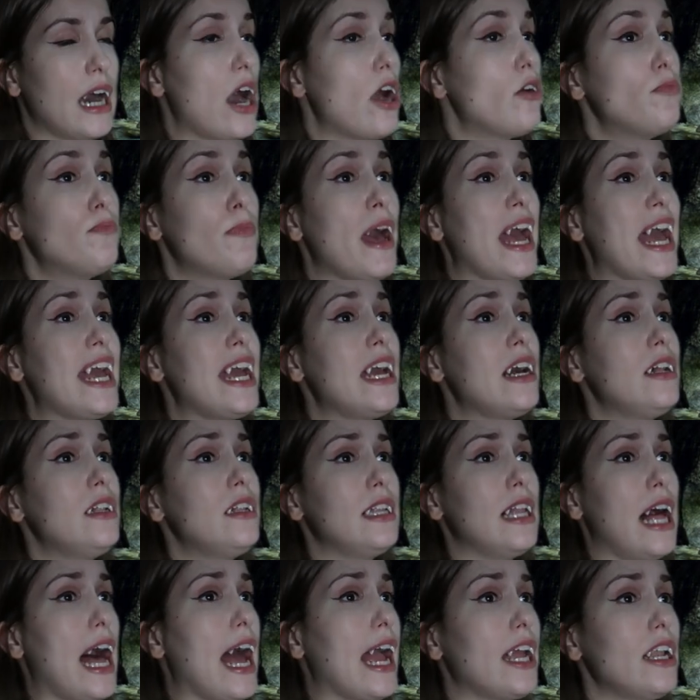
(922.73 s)
How
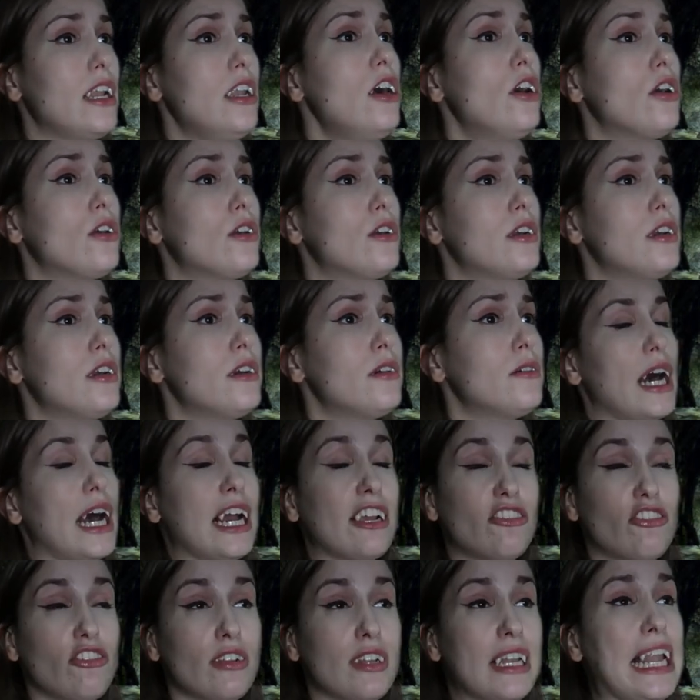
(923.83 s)
pale I look! I
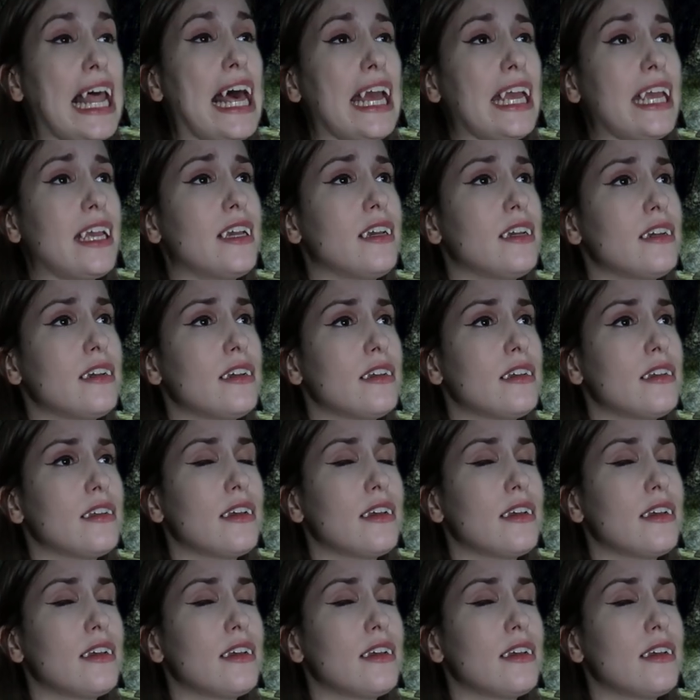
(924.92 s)
should like,